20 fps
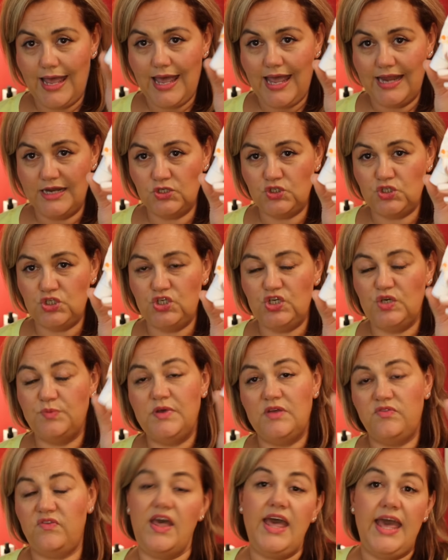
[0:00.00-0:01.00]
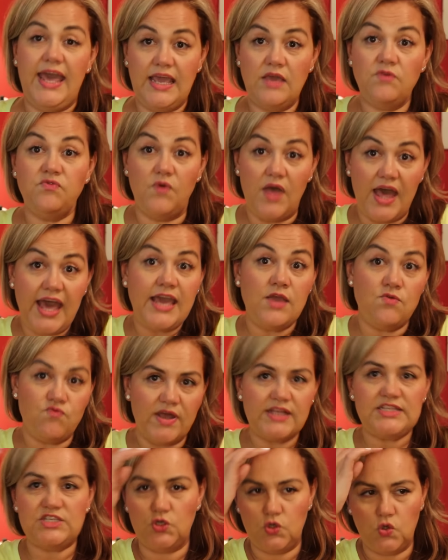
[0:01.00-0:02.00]
and a tube of a, a
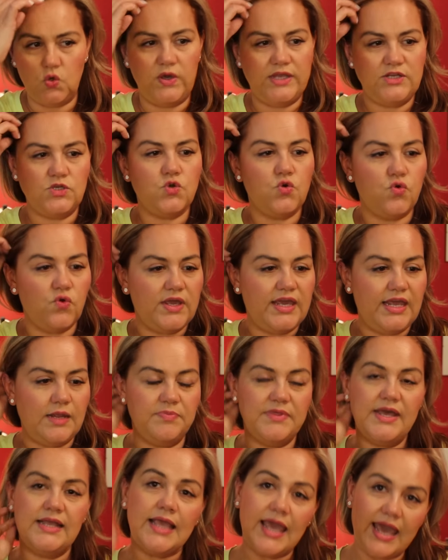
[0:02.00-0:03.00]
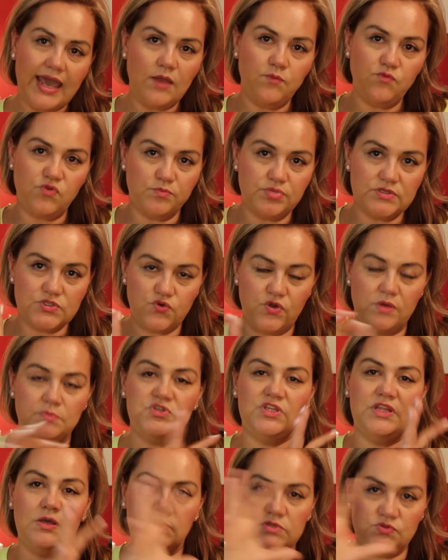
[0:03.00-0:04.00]
retinoid cream that came from
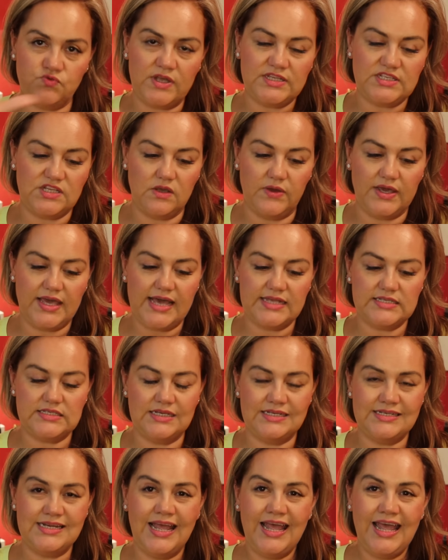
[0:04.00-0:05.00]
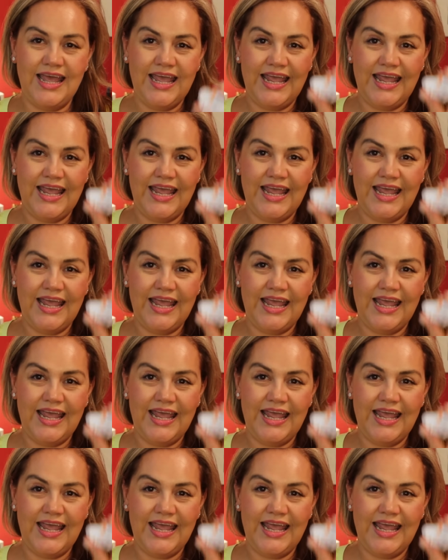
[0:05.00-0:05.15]
prescription that was retinoic acid,